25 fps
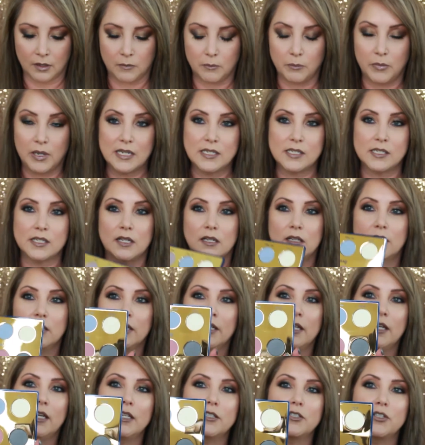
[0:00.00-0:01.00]

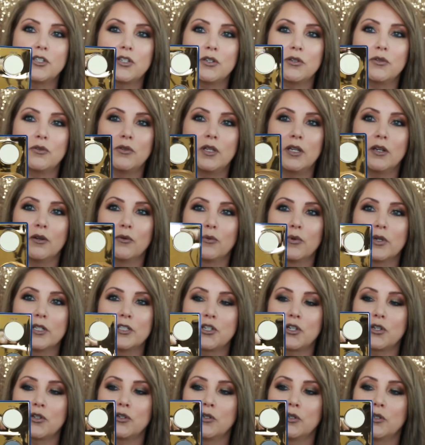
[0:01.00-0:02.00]
basically to the
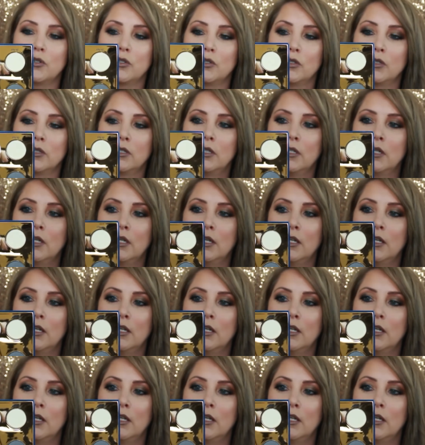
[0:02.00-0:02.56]
original